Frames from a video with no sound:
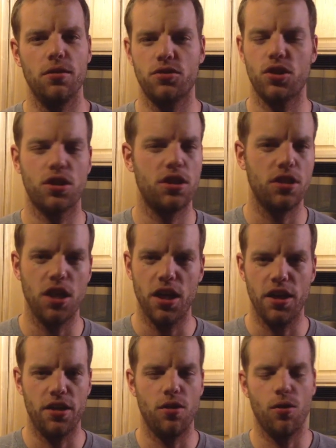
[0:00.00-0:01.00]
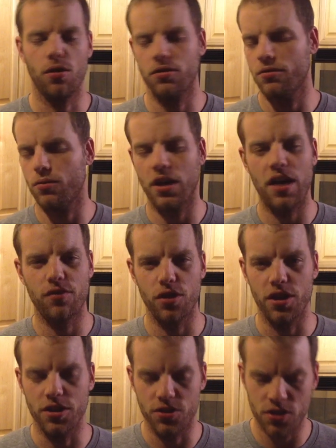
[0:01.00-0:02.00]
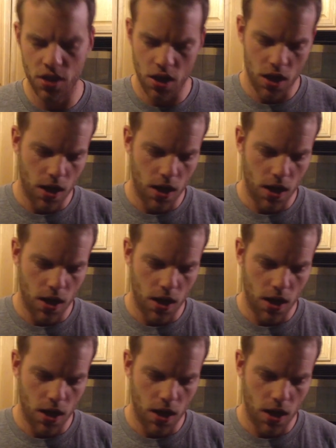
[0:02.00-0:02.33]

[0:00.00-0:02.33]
turkey leg or whatever it is.